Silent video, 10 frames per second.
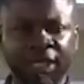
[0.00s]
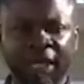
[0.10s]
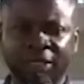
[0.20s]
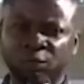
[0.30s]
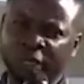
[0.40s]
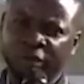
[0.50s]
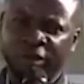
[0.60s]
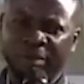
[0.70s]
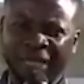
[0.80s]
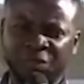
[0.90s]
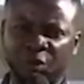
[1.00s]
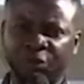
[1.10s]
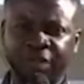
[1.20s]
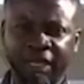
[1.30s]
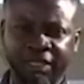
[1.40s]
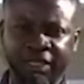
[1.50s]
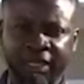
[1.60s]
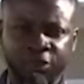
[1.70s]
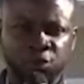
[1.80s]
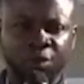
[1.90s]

When you touch the division